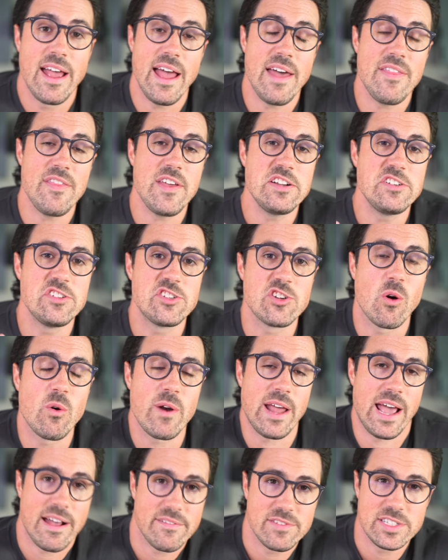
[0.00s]
and they don't
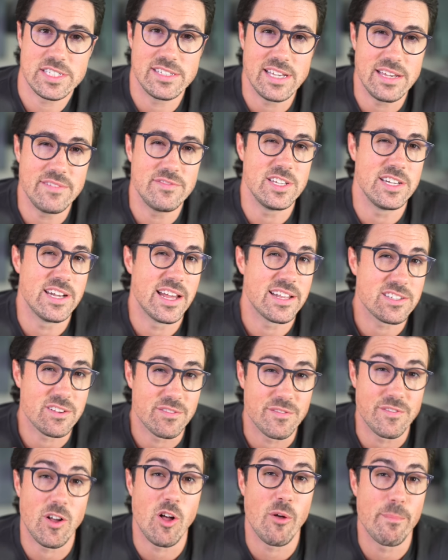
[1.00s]
have a safety net to
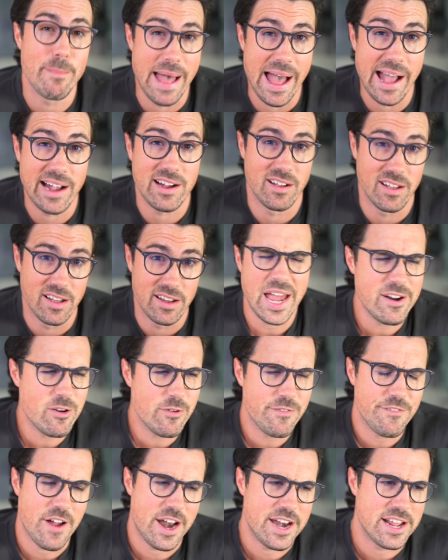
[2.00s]
fall back on. I know
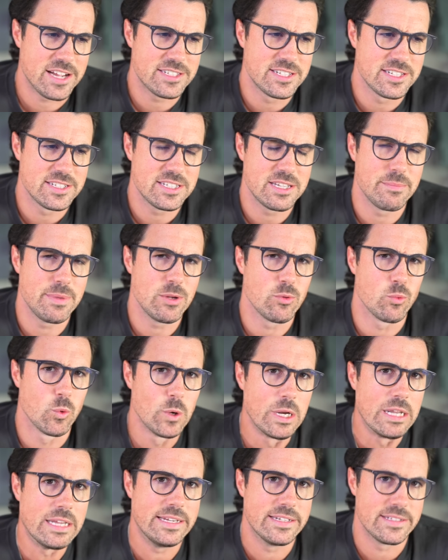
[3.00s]
finances can be
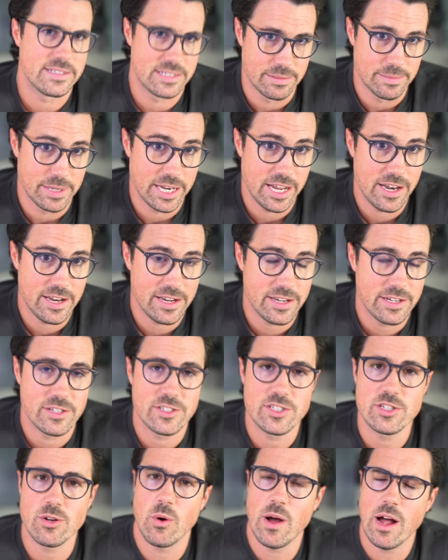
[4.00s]
really intimidating,
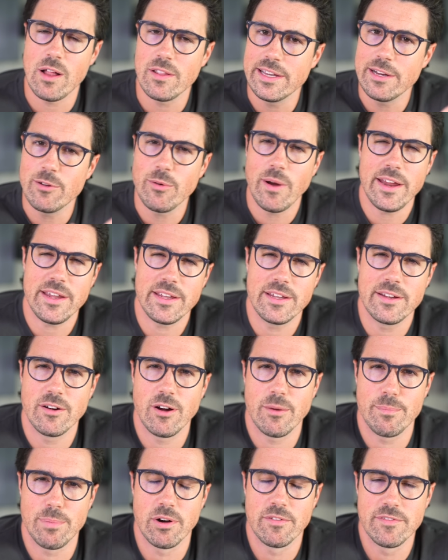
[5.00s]
so I'll link right here
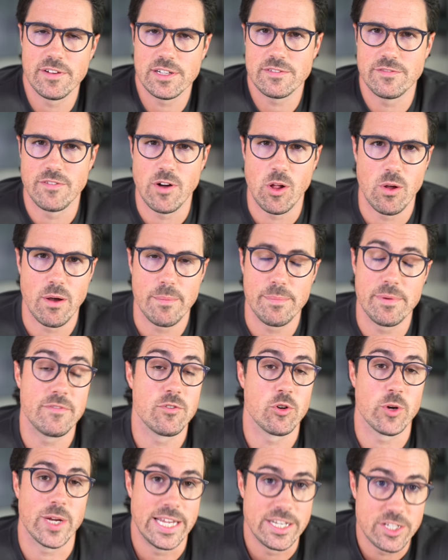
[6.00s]
a perfect follow-up if
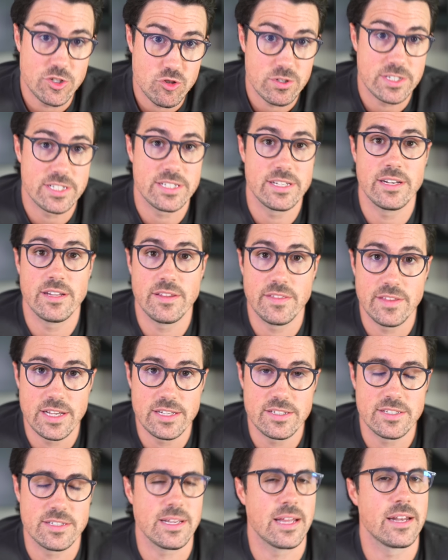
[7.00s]
you're interested in
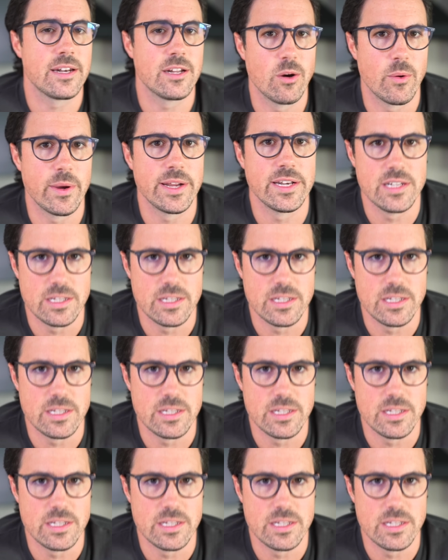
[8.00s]
this and going